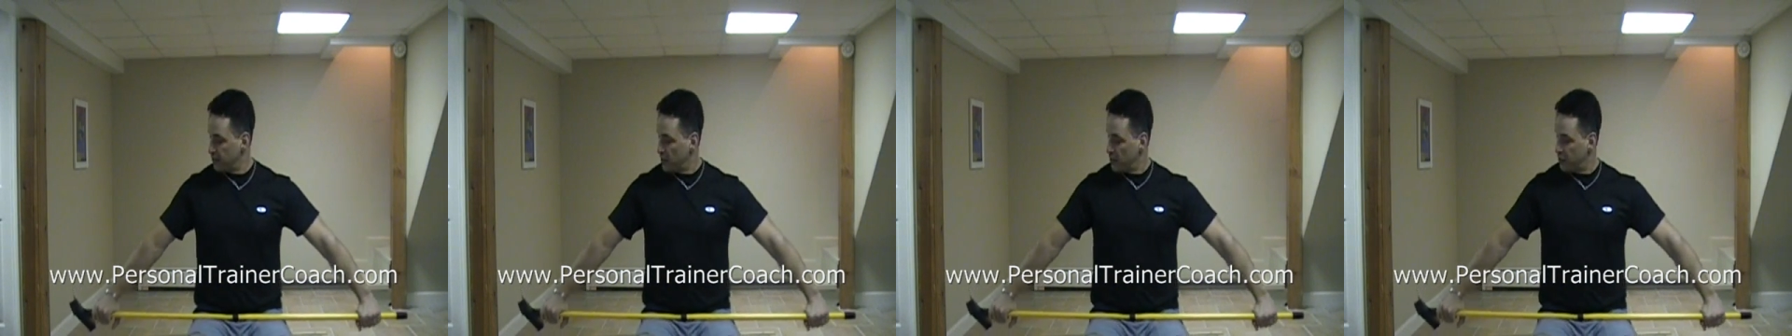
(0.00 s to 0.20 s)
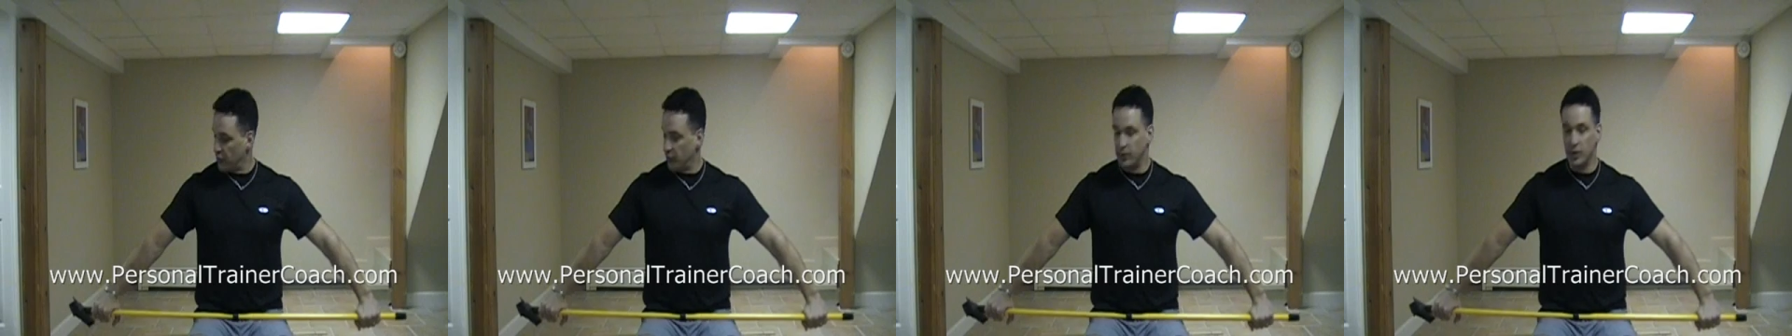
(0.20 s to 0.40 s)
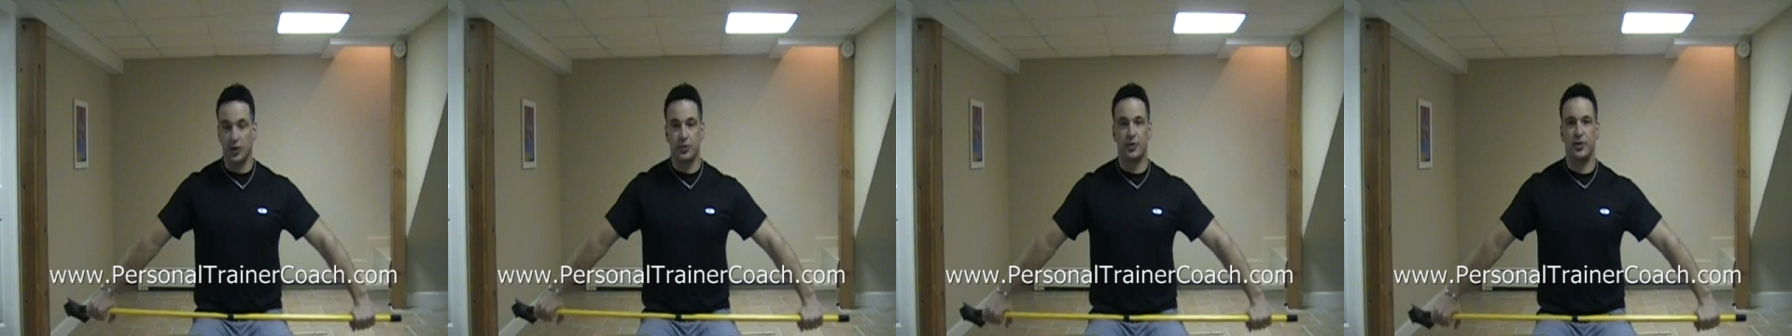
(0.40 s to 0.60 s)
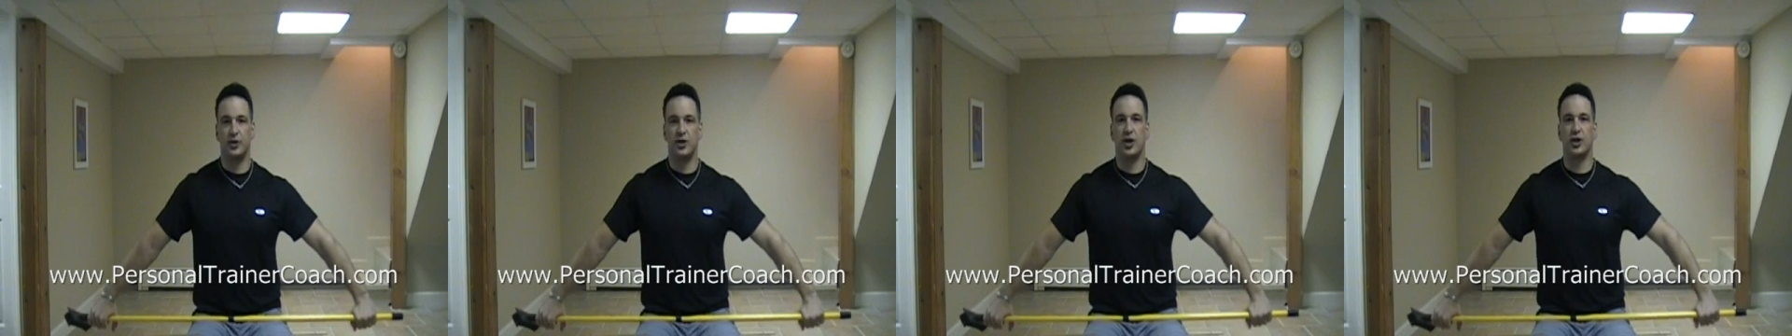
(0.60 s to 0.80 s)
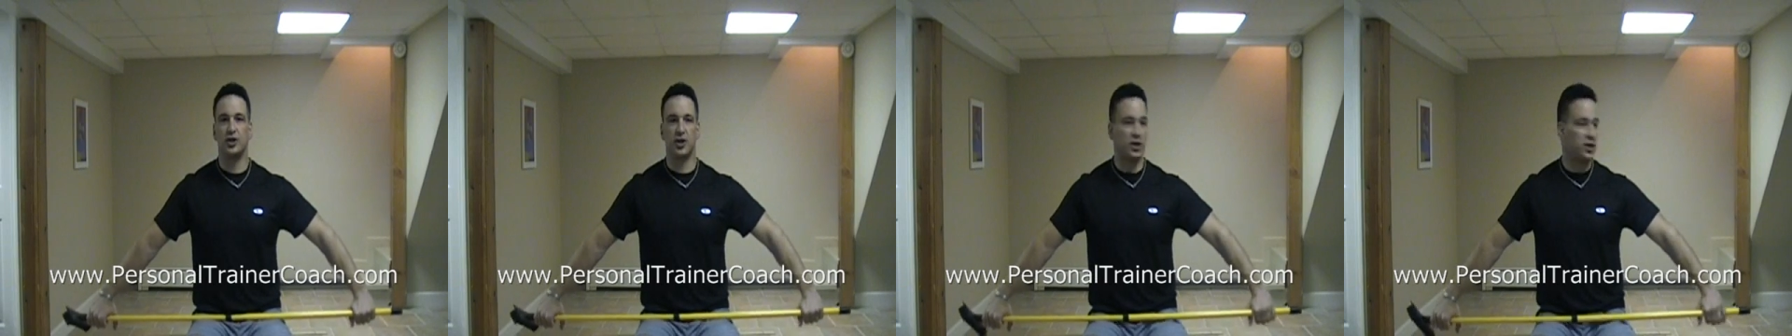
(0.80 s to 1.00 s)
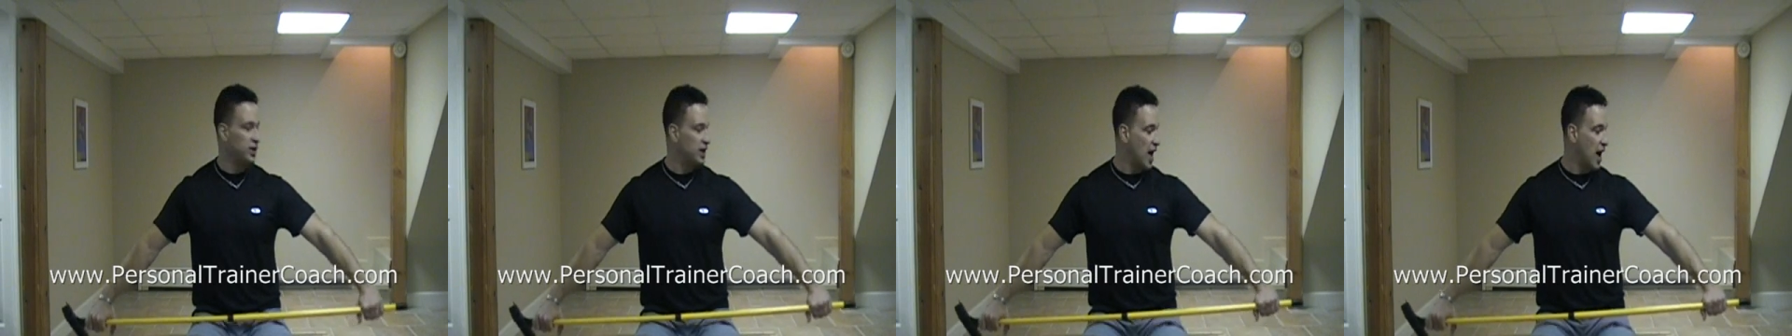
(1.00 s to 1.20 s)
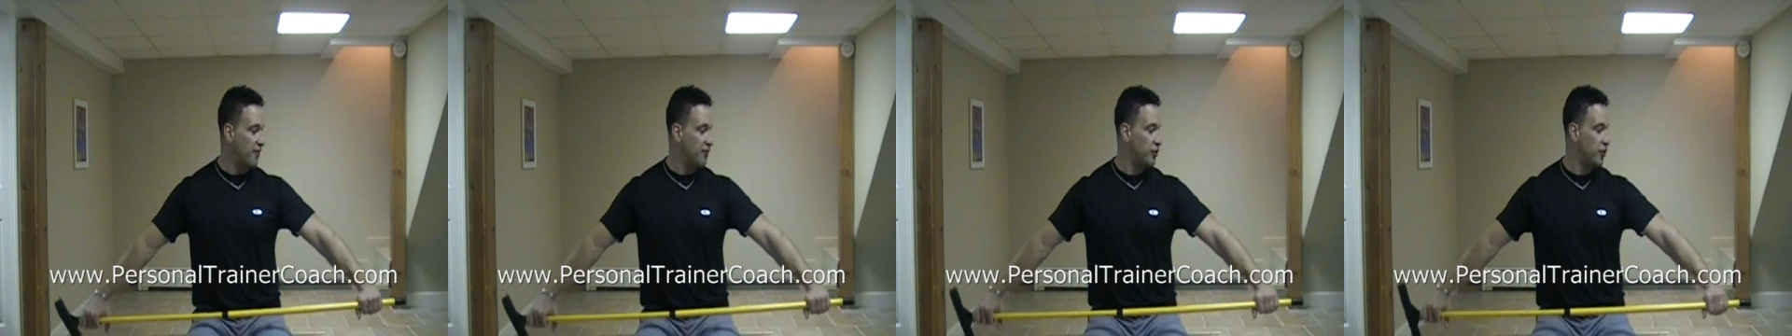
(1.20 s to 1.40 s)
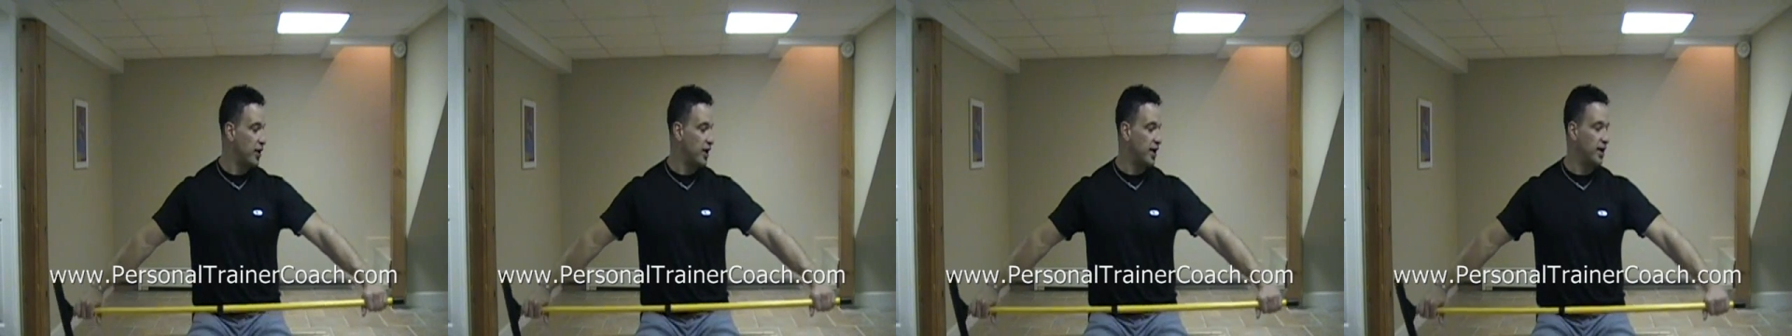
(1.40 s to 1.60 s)
From this position, you
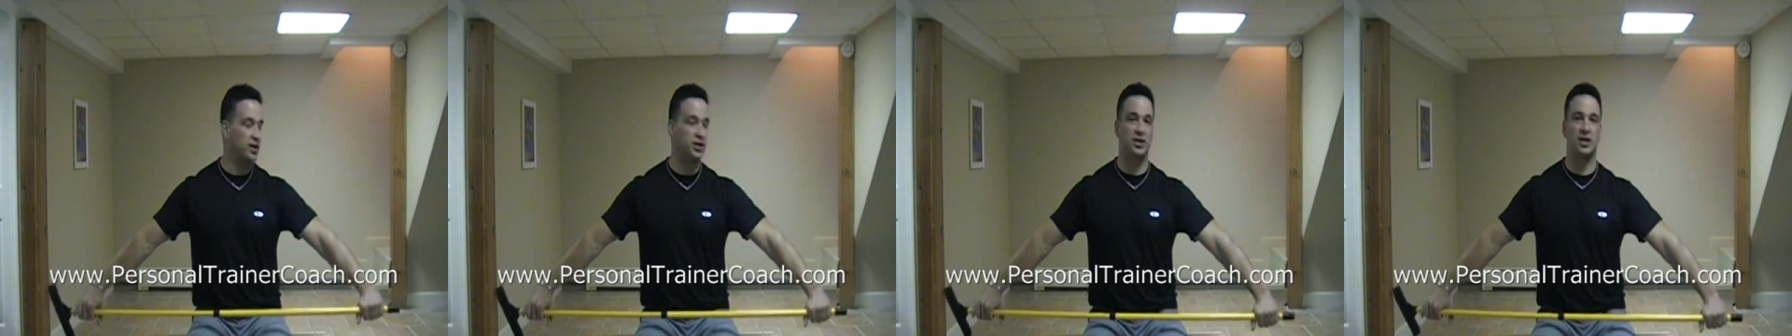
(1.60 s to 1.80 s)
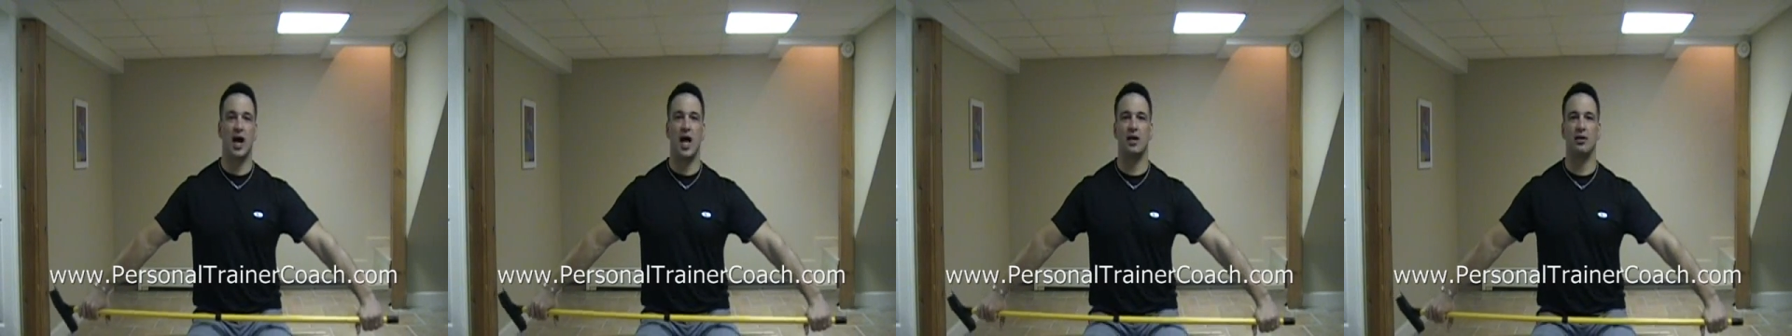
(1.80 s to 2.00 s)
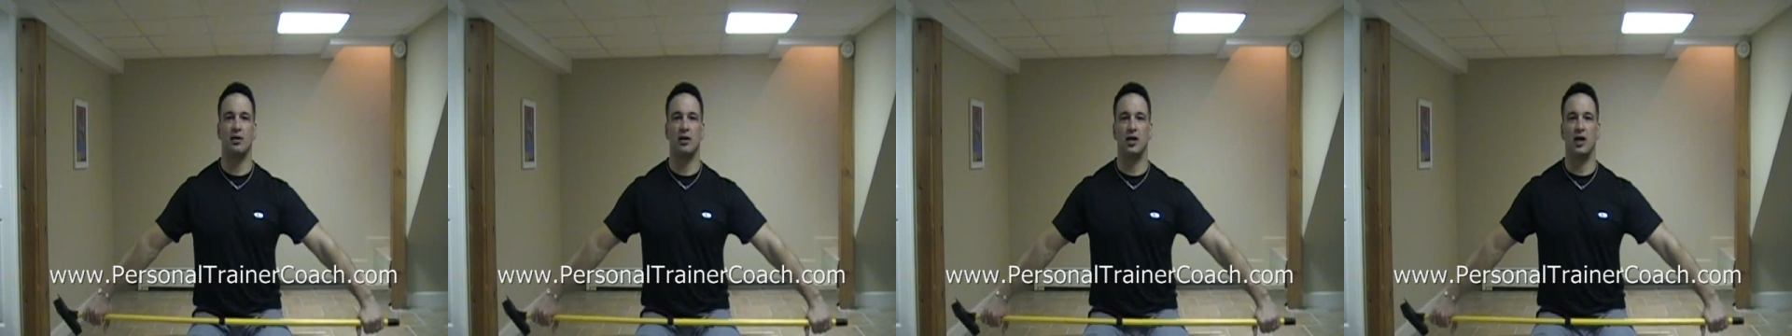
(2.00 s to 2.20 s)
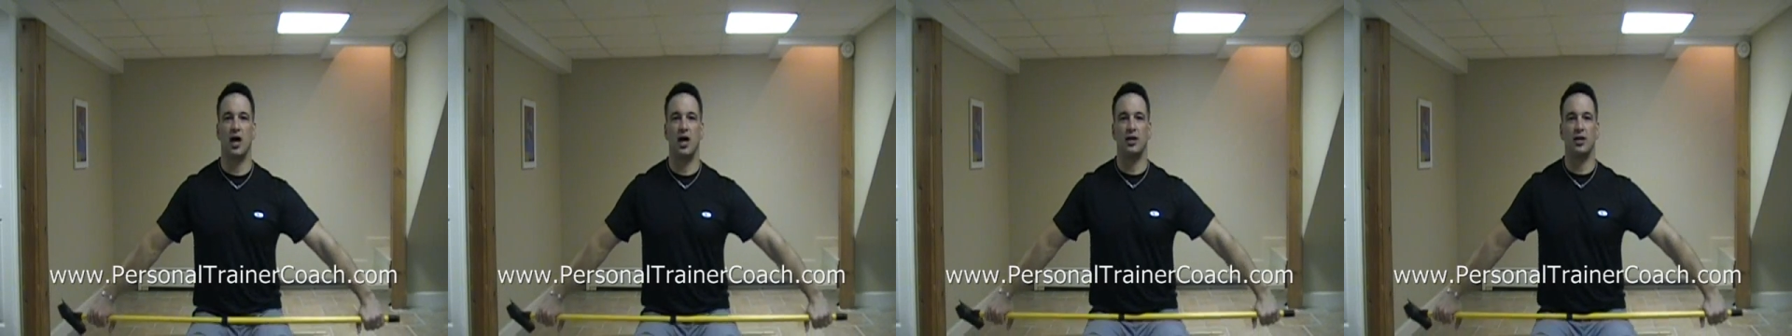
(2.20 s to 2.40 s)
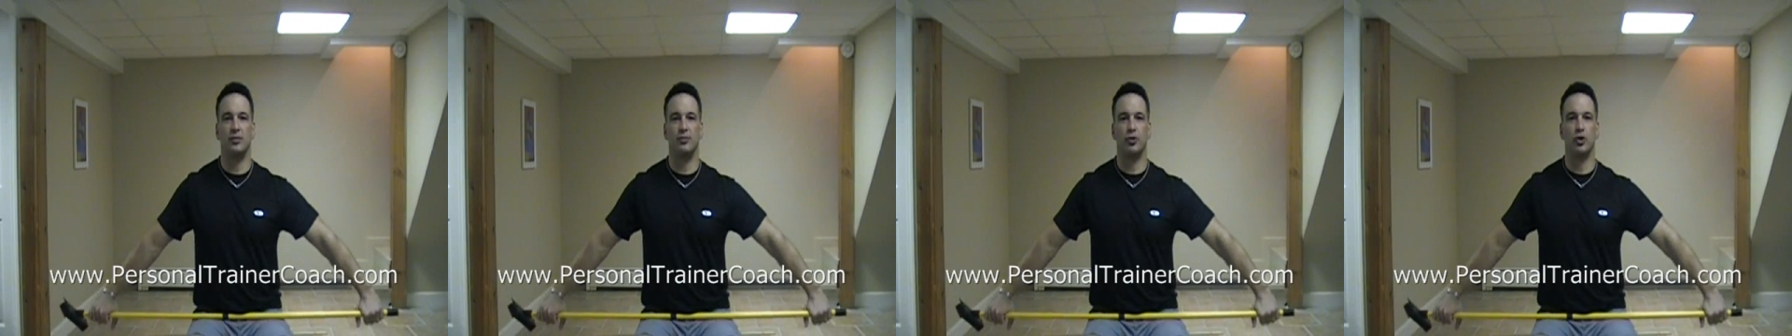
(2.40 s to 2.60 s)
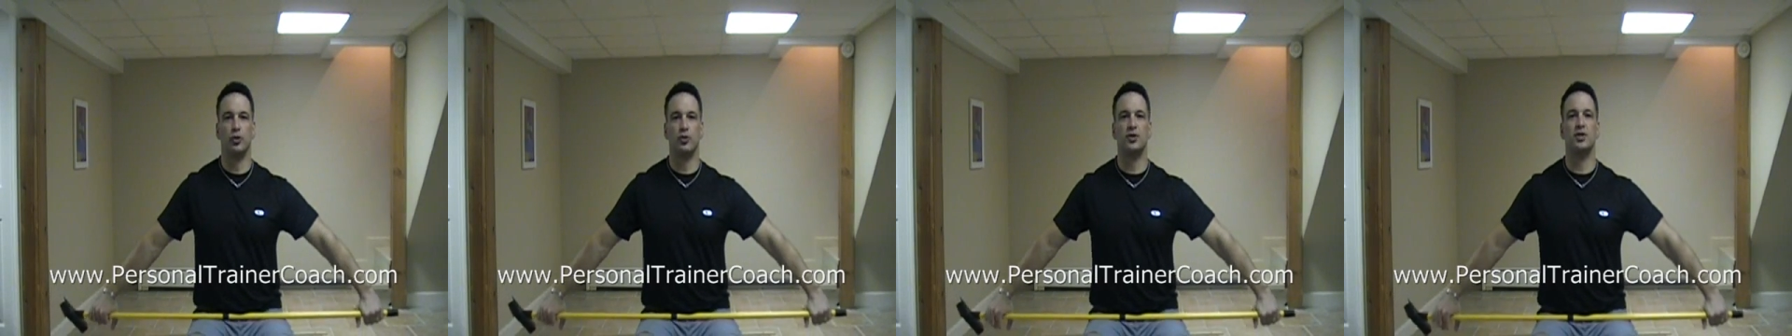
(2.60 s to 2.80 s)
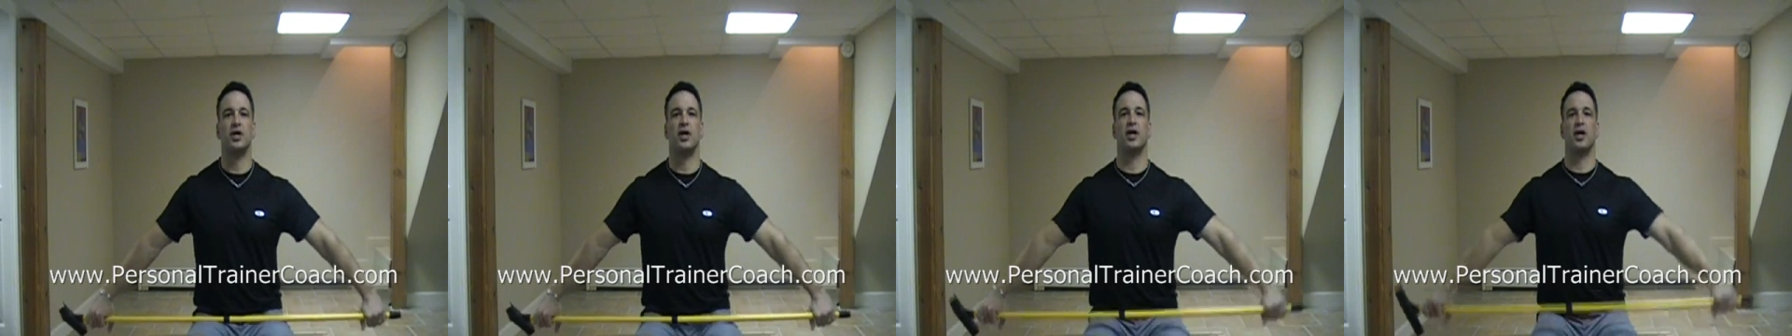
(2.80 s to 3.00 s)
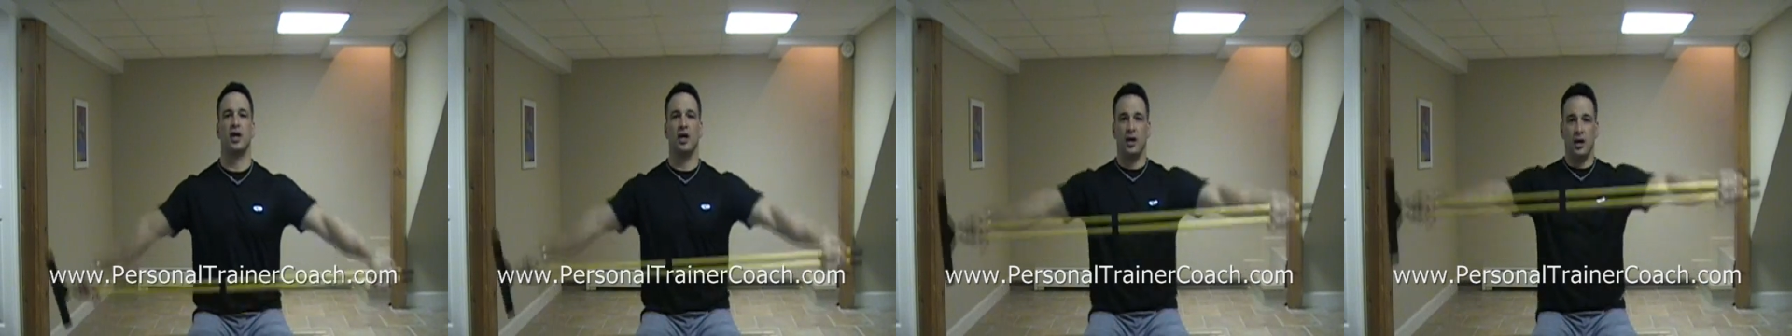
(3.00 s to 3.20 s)
have your hands solidly on the
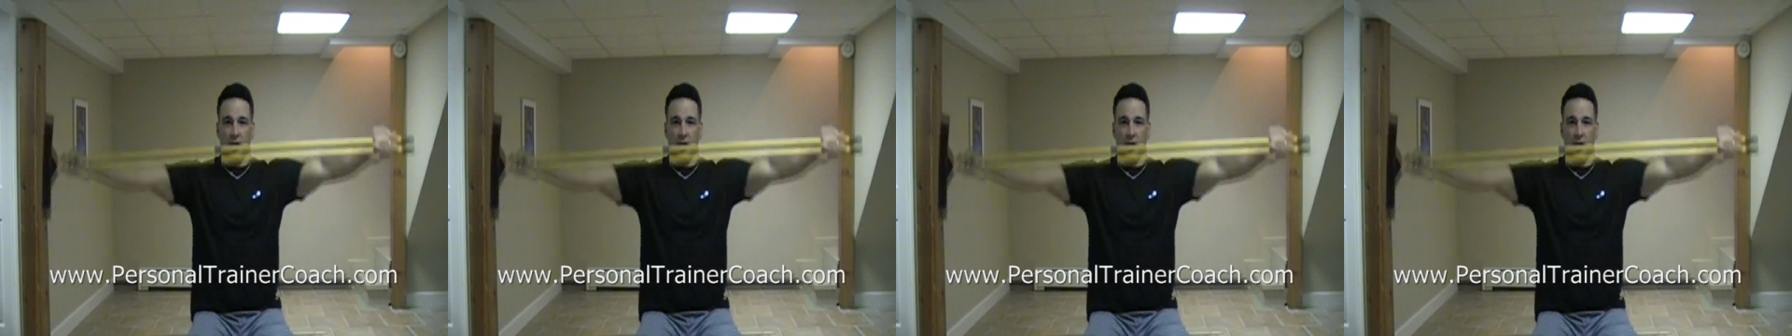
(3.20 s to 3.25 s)
broomstick.